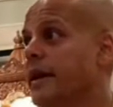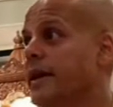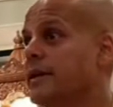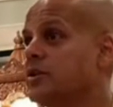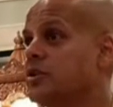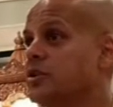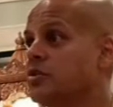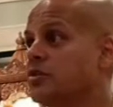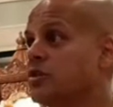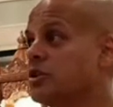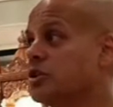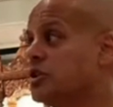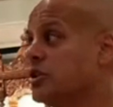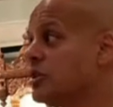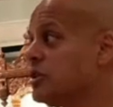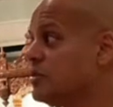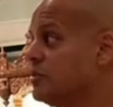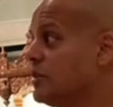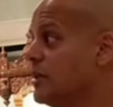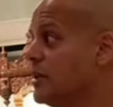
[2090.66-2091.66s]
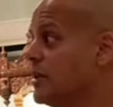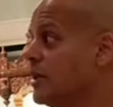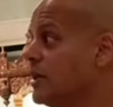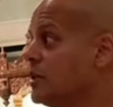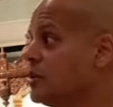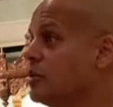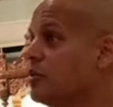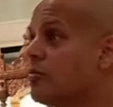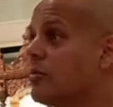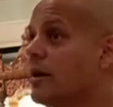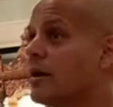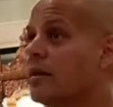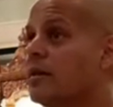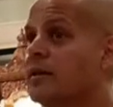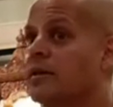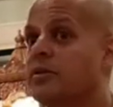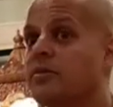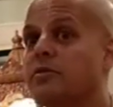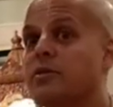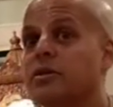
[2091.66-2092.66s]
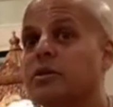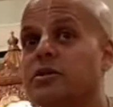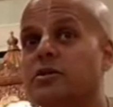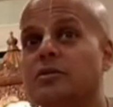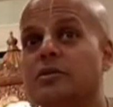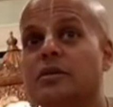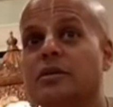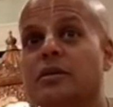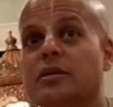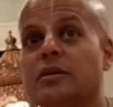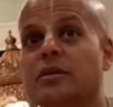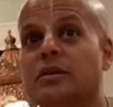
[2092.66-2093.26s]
as Krishna speaking directly to Arjuna.